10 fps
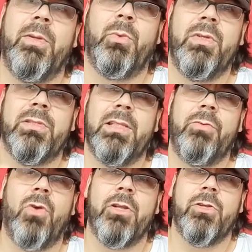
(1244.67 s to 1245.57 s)
between
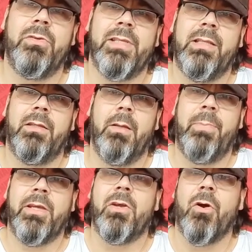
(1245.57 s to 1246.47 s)
Steve Rogers and
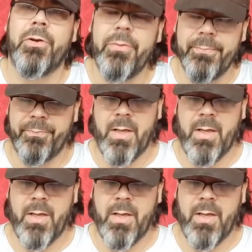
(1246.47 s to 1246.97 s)
Peggy Carter.